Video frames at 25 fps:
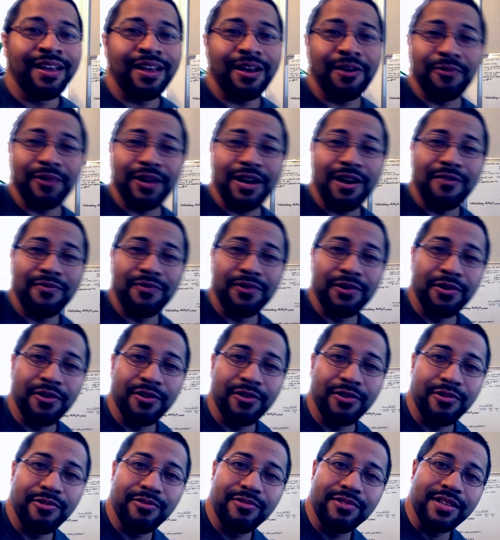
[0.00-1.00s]
And without further
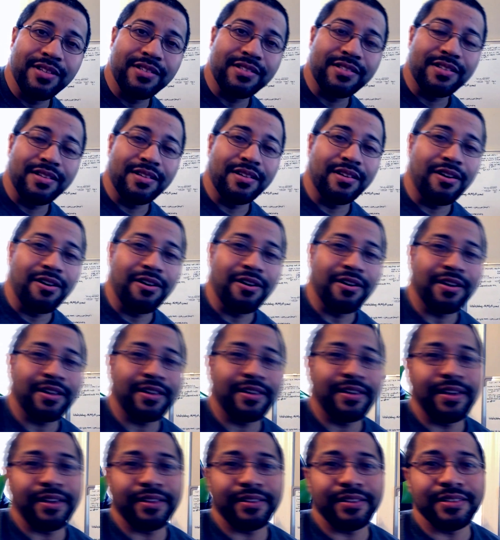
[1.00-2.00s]
ado, let's uh,
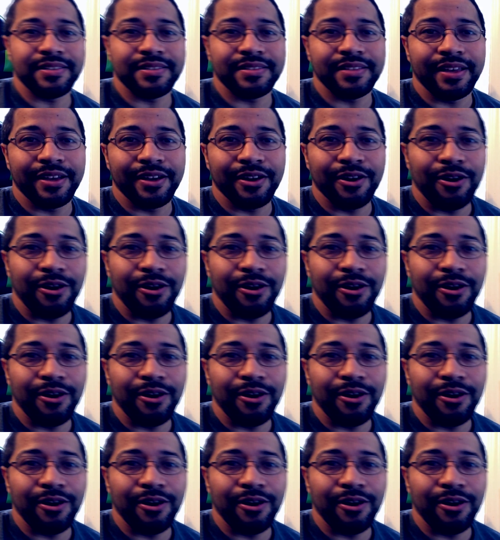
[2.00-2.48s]
kick this thing